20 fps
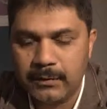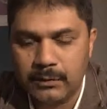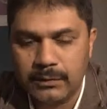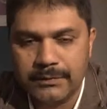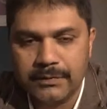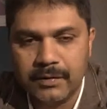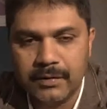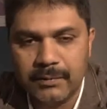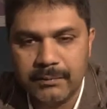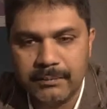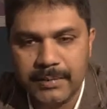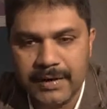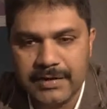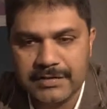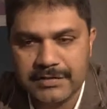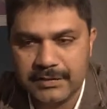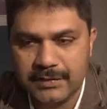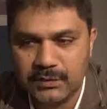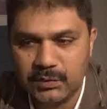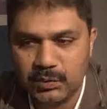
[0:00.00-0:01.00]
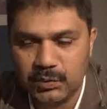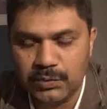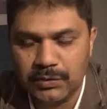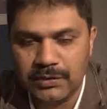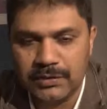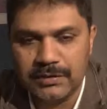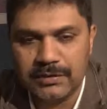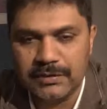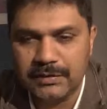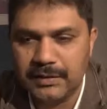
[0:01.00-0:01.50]
although I'm based in
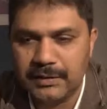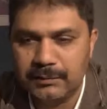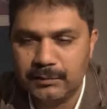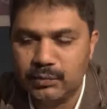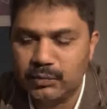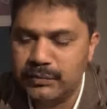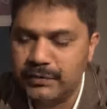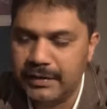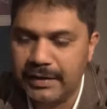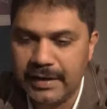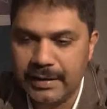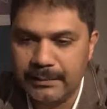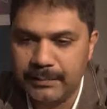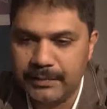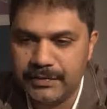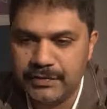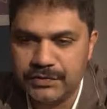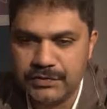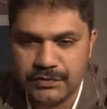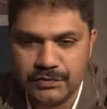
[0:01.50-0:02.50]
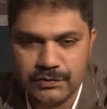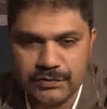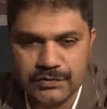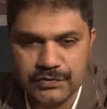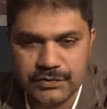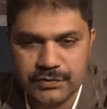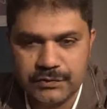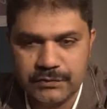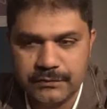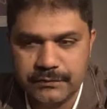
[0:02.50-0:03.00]
Auckland, I'm more than happy to
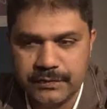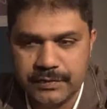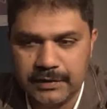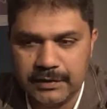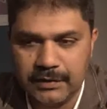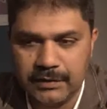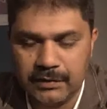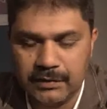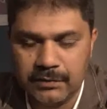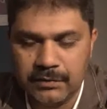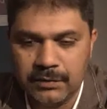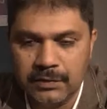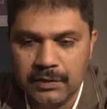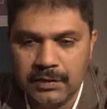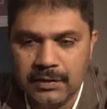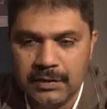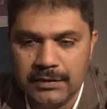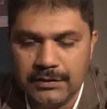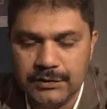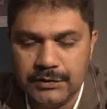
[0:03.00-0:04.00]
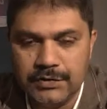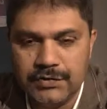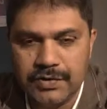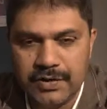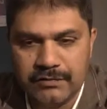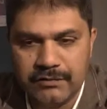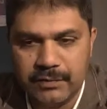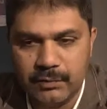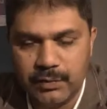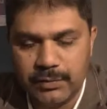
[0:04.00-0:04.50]
sort of, I do
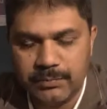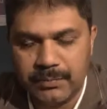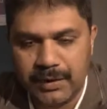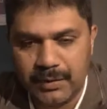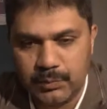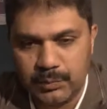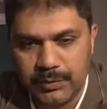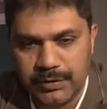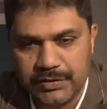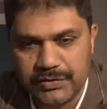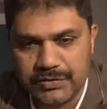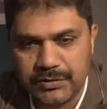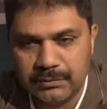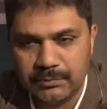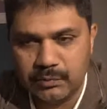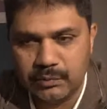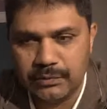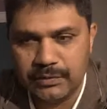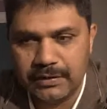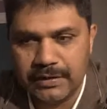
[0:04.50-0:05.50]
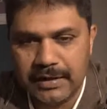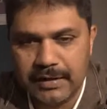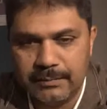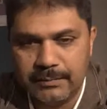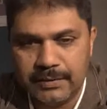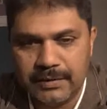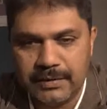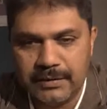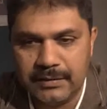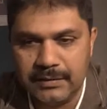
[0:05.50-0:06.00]
travel with my work, so I'm more than
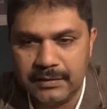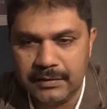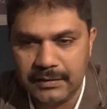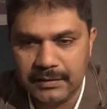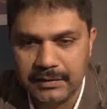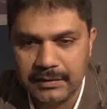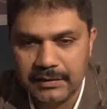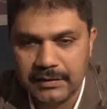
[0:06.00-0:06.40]
happy, and